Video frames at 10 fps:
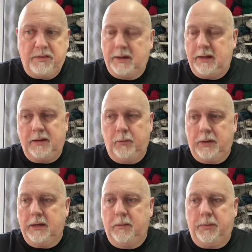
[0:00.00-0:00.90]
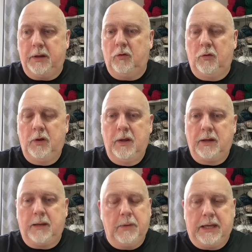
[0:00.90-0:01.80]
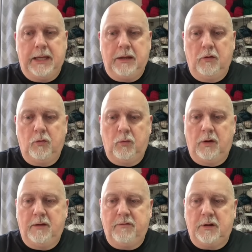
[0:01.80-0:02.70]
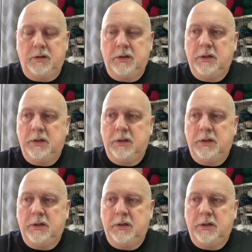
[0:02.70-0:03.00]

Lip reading: thinking they were gimmicky or whatever.